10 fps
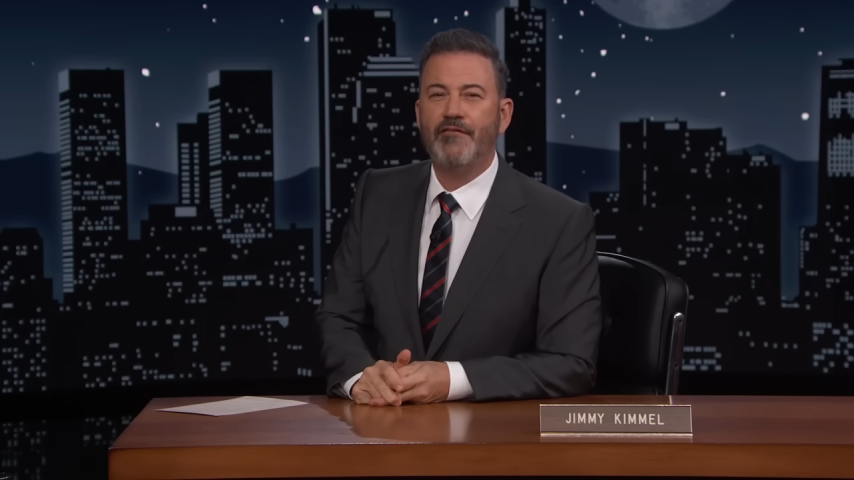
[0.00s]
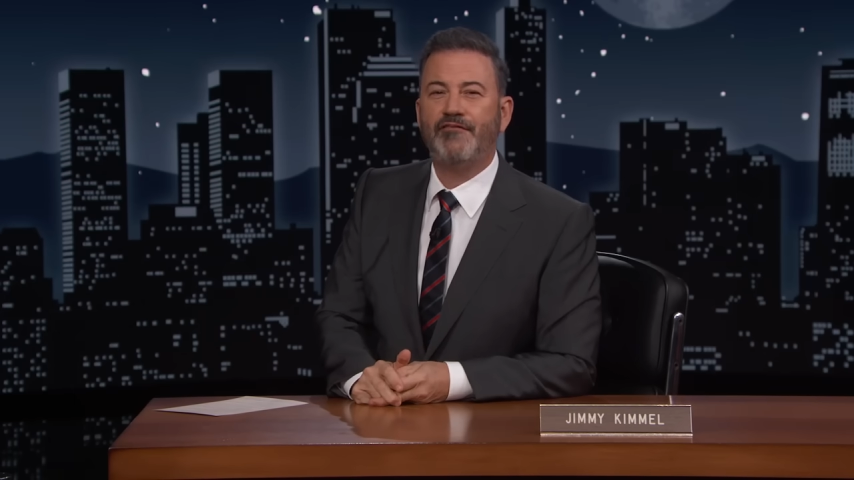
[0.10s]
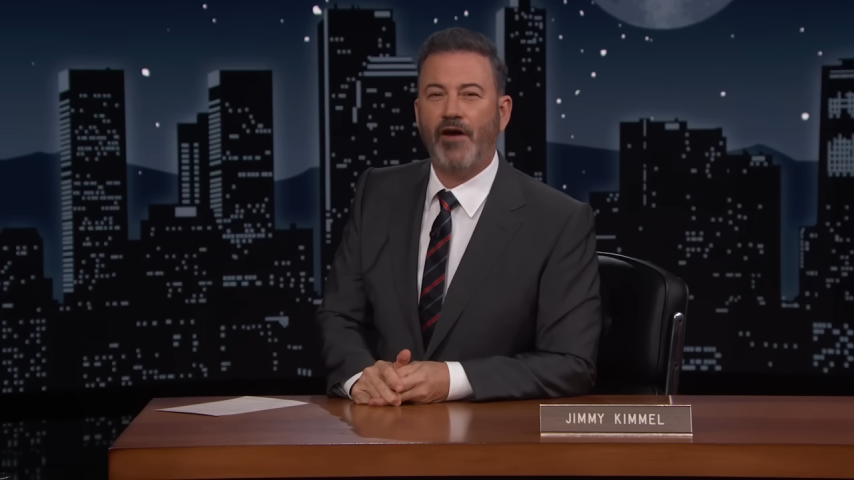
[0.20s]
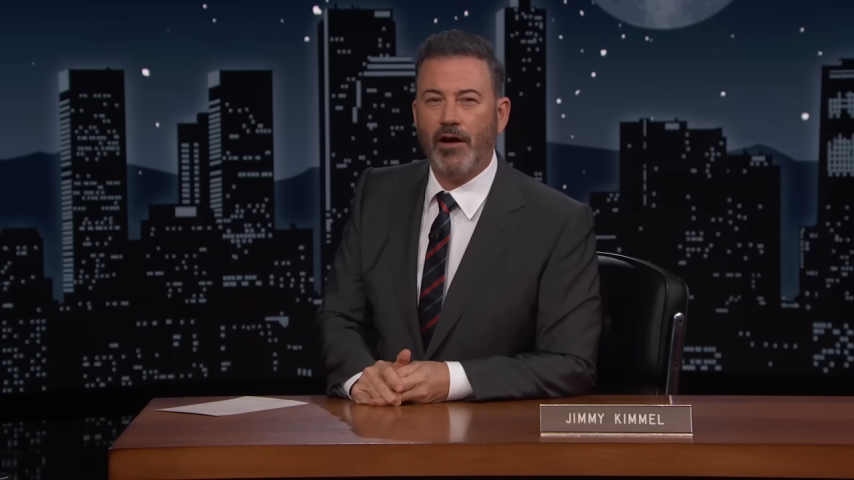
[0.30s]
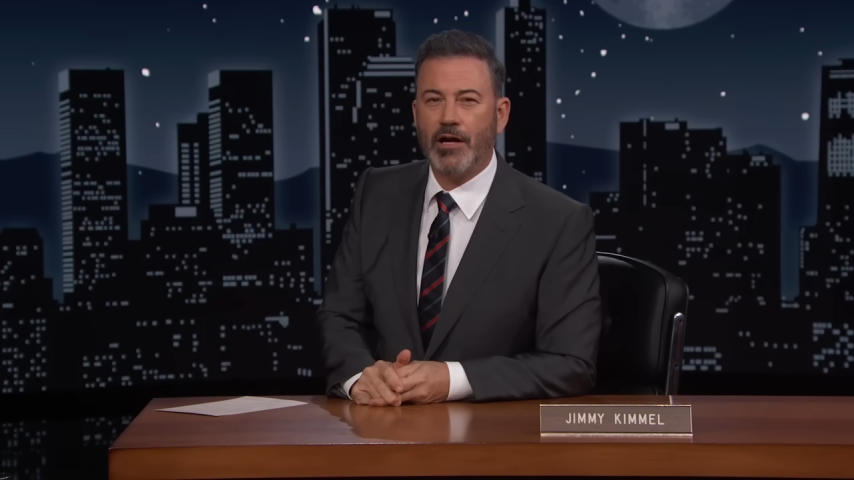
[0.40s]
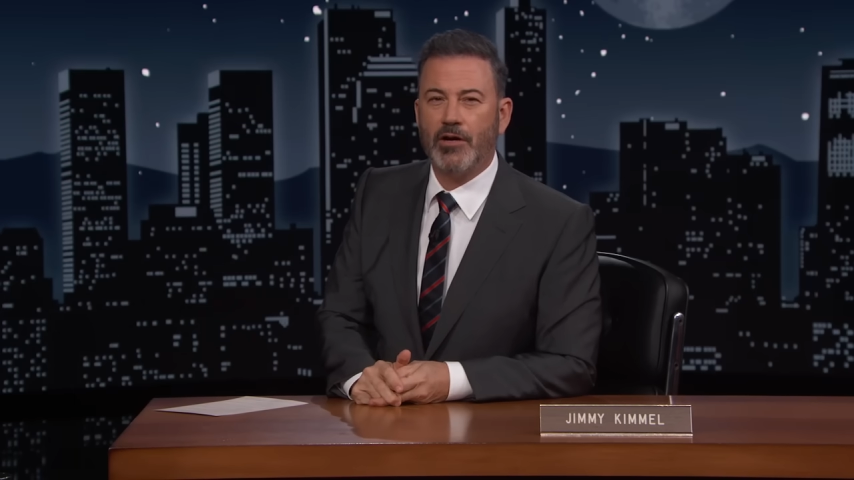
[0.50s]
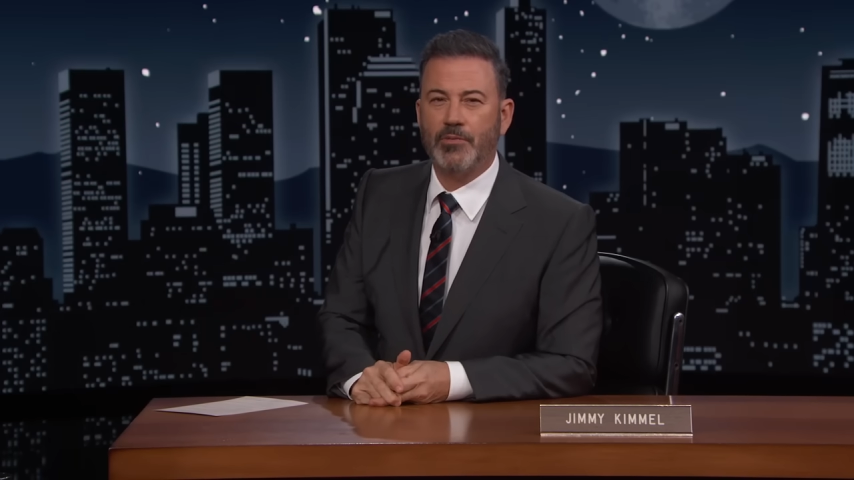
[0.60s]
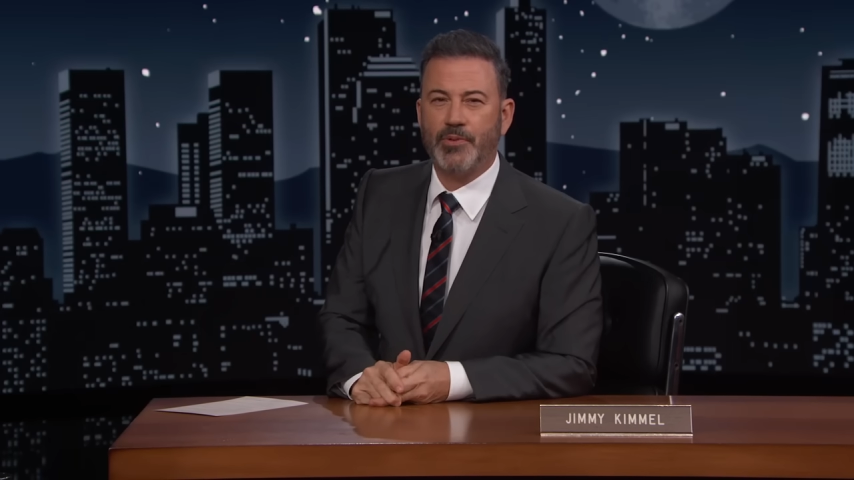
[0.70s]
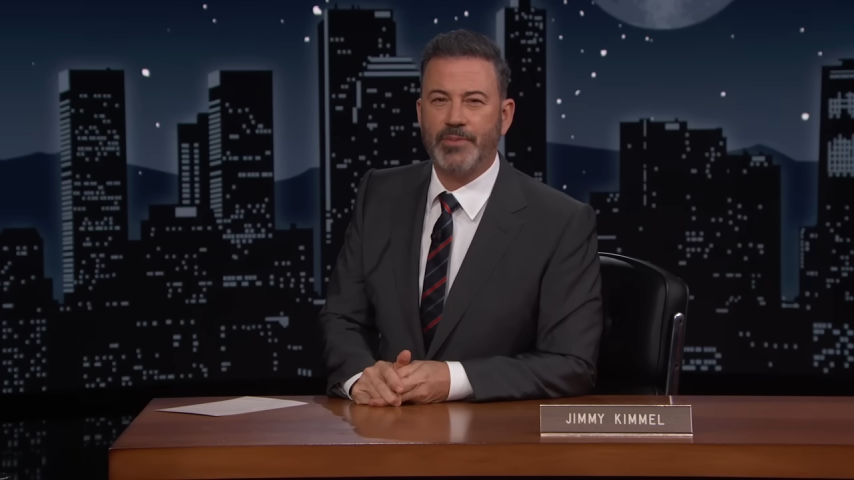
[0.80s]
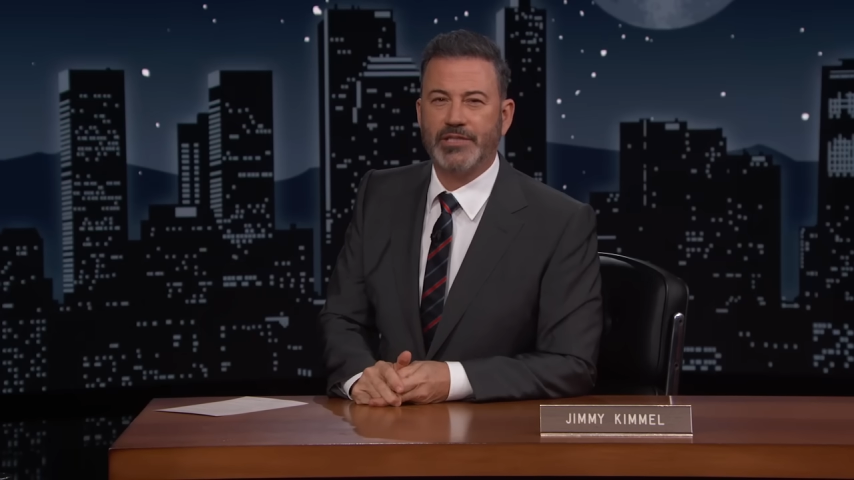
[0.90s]
Fargo,
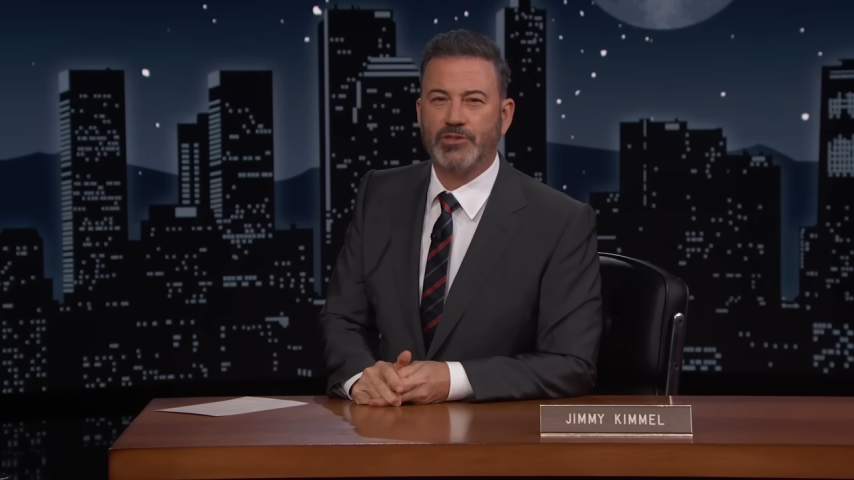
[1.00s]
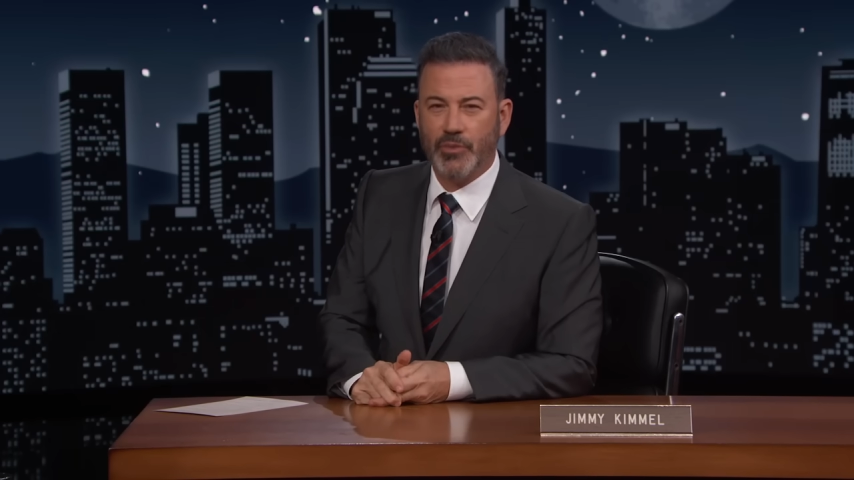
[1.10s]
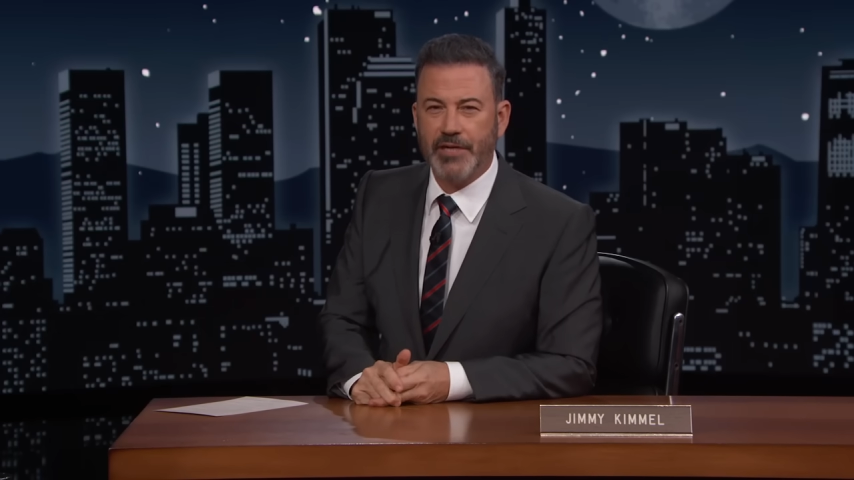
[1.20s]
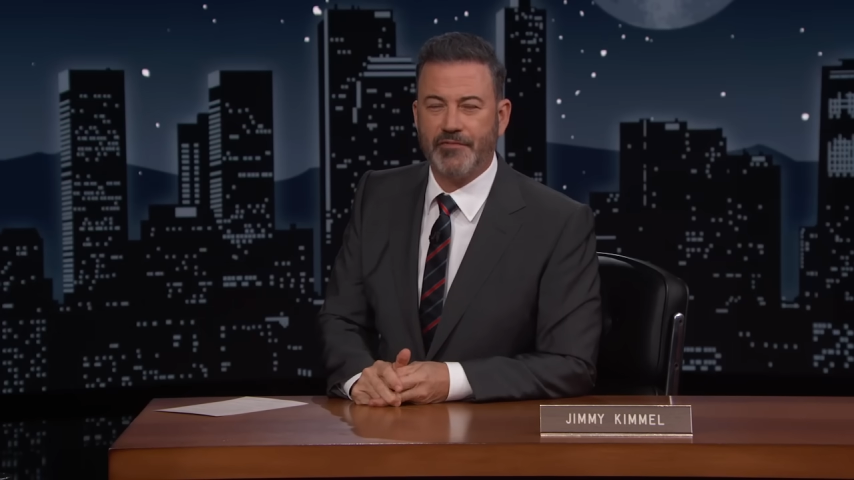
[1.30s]
premieres a week